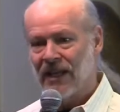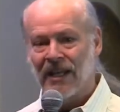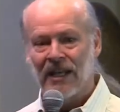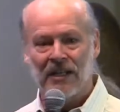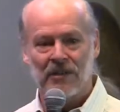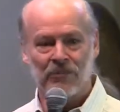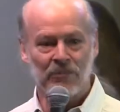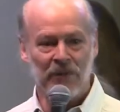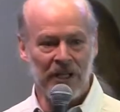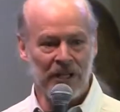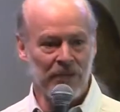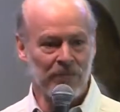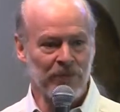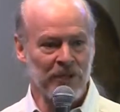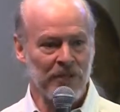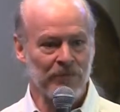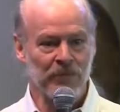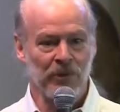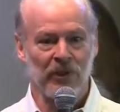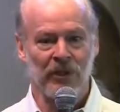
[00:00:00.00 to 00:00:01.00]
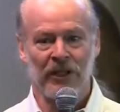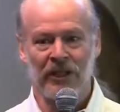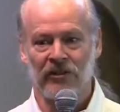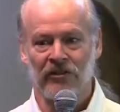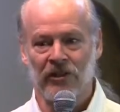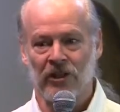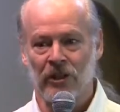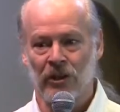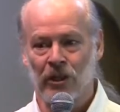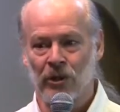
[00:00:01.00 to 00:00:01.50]
In many people,
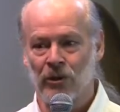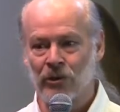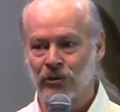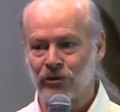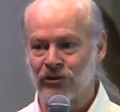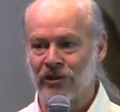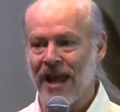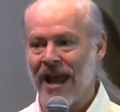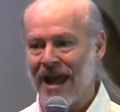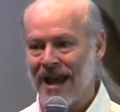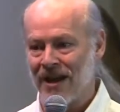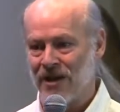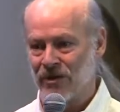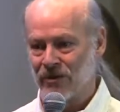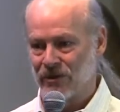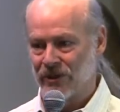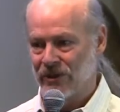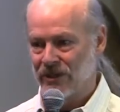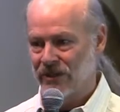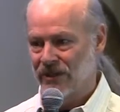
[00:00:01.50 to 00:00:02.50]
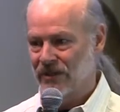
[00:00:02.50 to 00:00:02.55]
it's closed down.